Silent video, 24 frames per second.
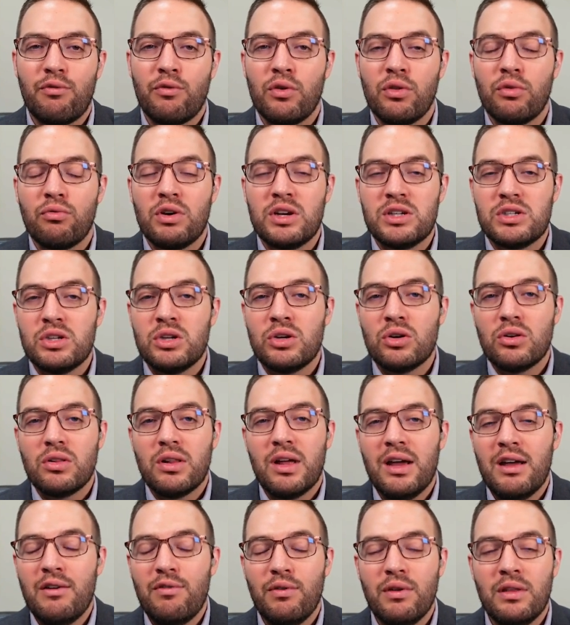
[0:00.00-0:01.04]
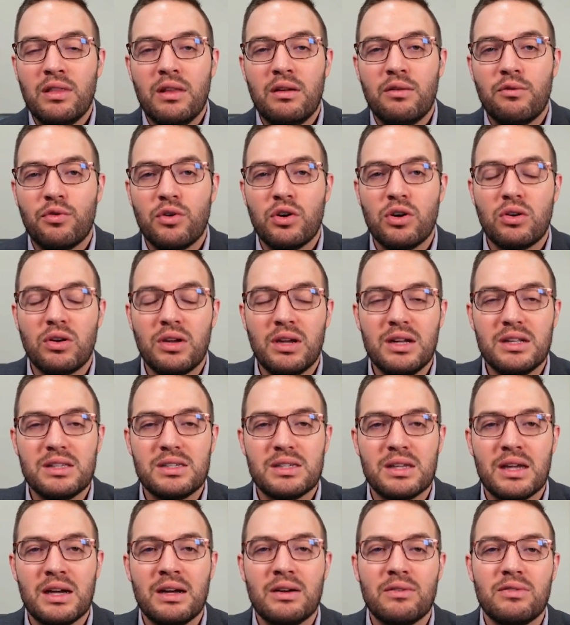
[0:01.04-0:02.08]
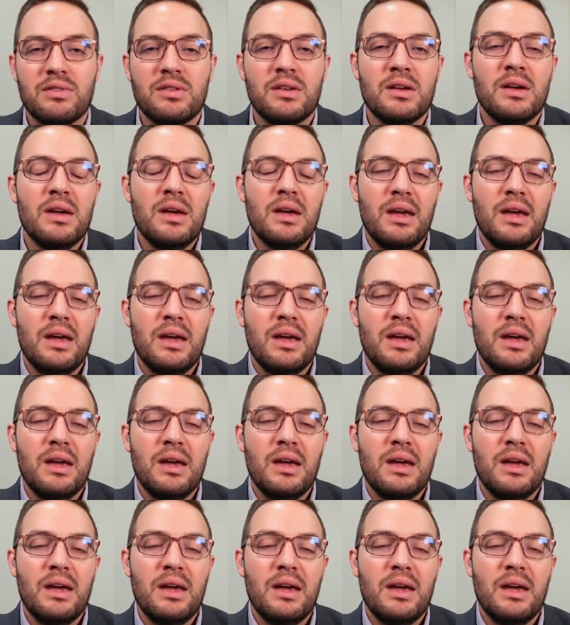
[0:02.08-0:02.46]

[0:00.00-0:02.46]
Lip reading: for the rest of your life and then for your kids' lives.